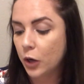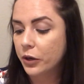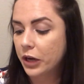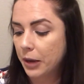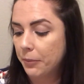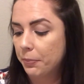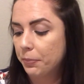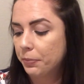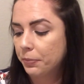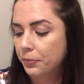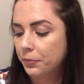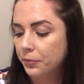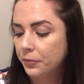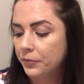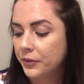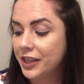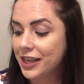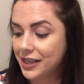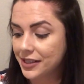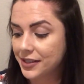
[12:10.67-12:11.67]
Okay,
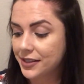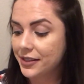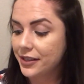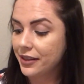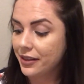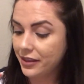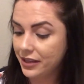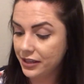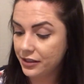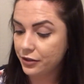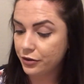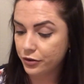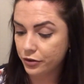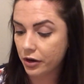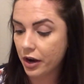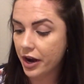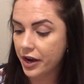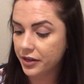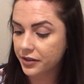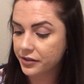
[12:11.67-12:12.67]
yes, this
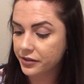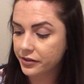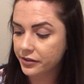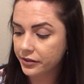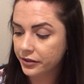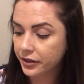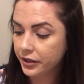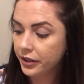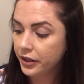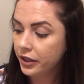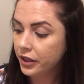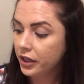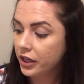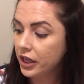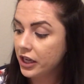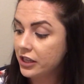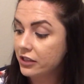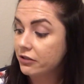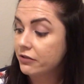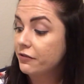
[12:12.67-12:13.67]
dress
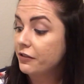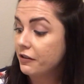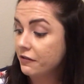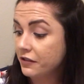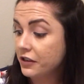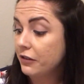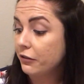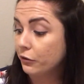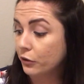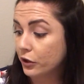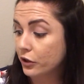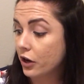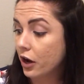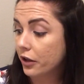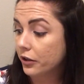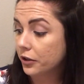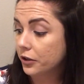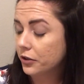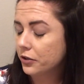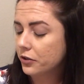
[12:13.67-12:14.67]
is
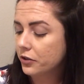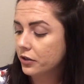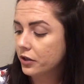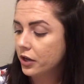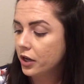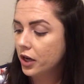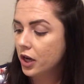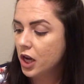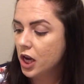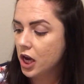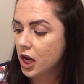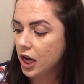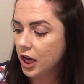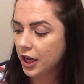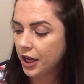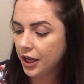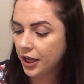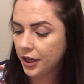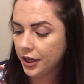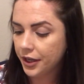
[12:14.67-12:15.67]
$54.
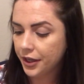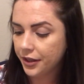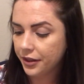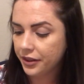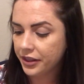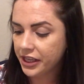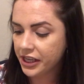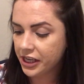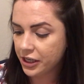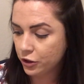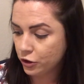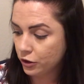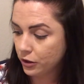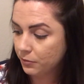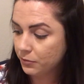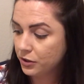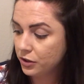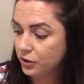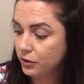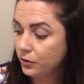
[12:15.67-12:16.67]
The
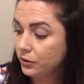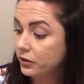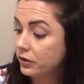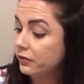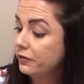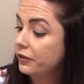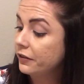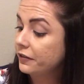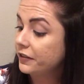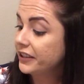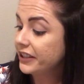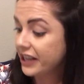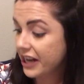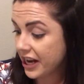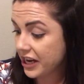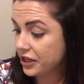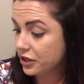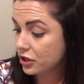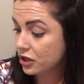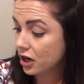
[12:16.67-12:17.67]
jumpsuit is
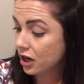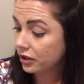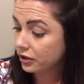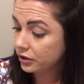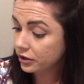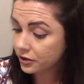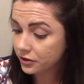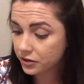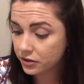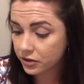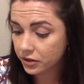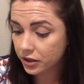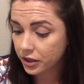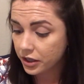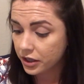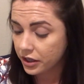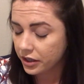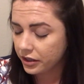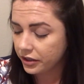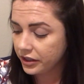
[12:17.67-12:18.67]
$58.
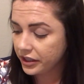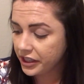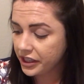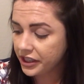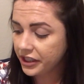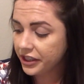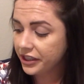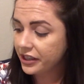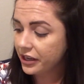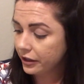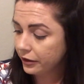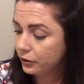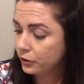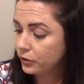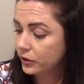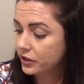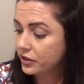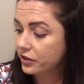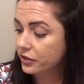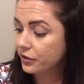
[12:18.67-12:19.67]
The yellow
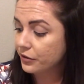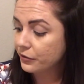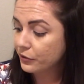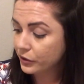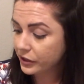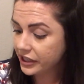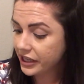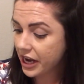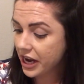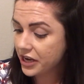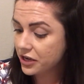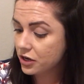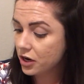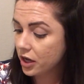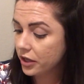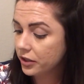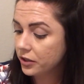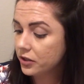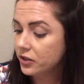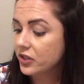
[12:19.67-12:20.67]
dress is
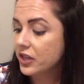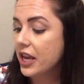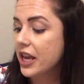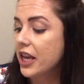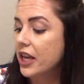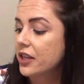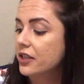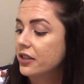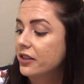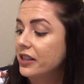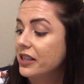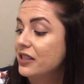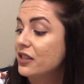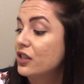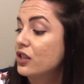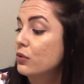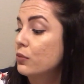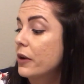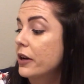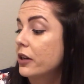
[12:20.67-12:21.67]
$48 and the
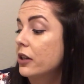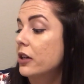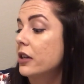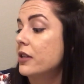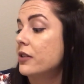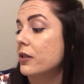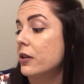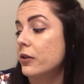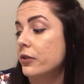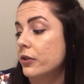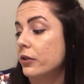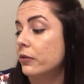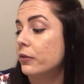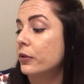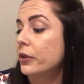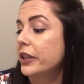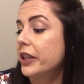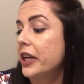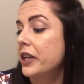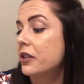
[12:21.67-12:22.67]
sweater is also
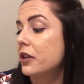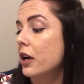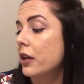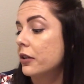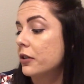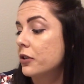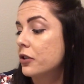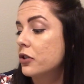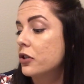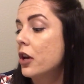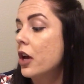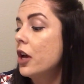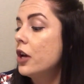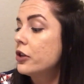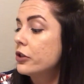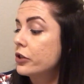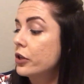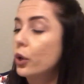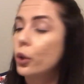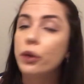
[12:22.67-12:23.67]
$48.
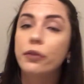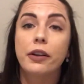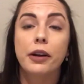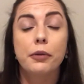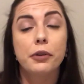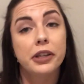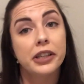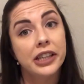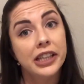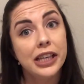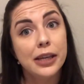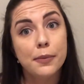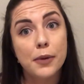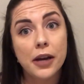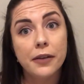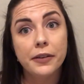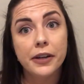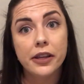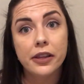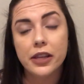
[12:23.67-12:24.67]
So if I were to keep
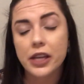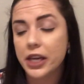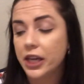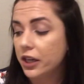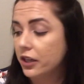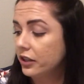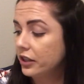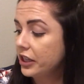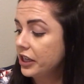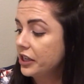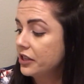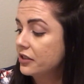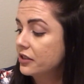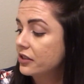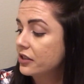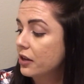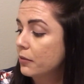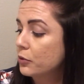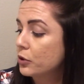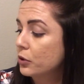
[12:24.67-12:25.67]
everything, the
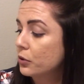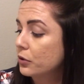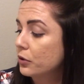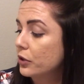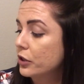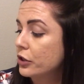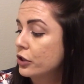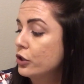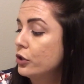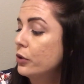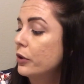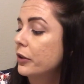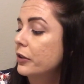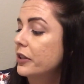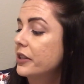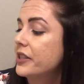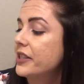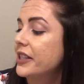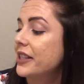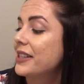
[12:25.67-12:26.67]
subtotal is
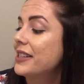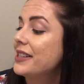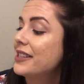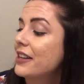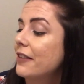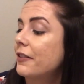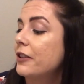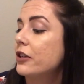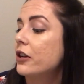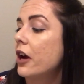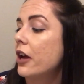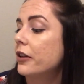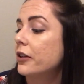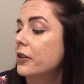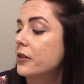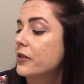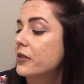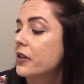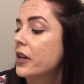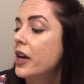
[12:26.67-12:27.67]

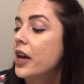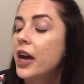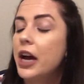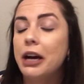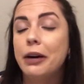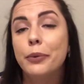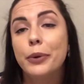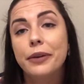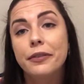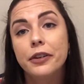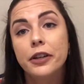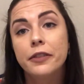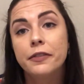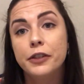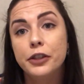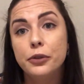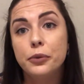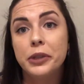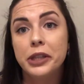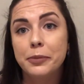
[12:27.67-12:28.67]
$267. However, if
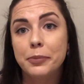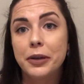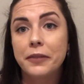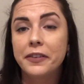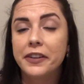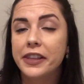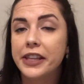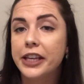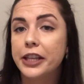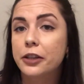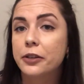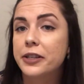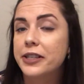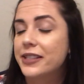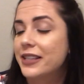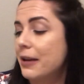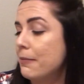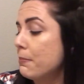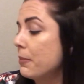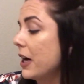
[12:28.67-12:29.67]
you do keep everything, there
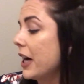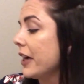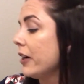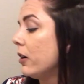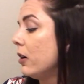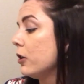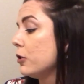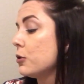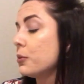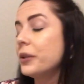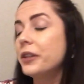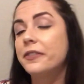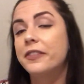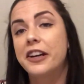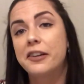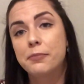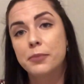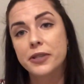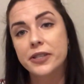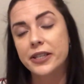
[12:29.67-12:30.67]
is a buy all
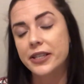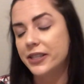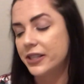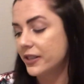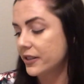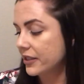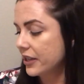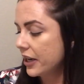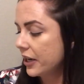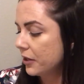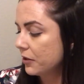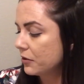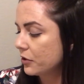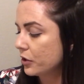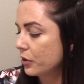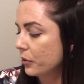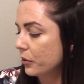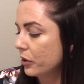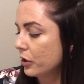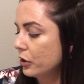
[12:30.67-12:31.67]
25% discount.
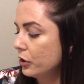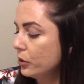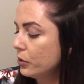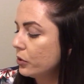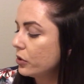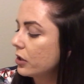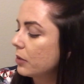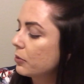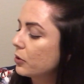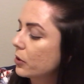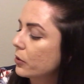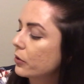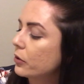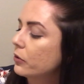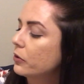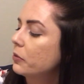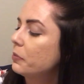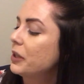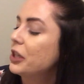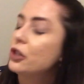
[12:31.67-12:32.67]
So the new
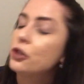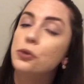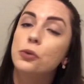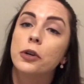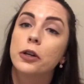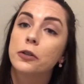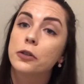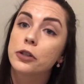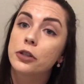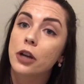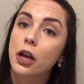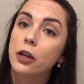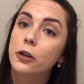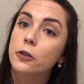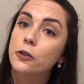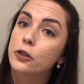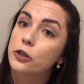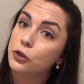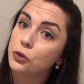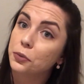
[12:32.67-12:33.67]
subtotal would be
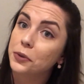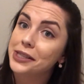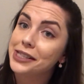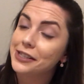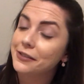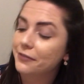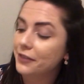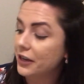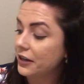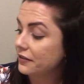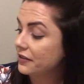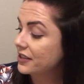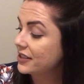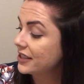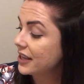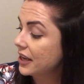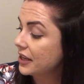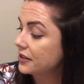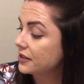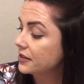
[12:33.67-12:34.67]

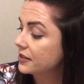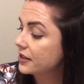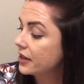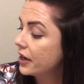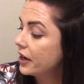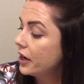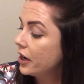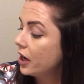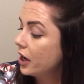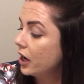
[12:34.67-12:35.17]
$200.25.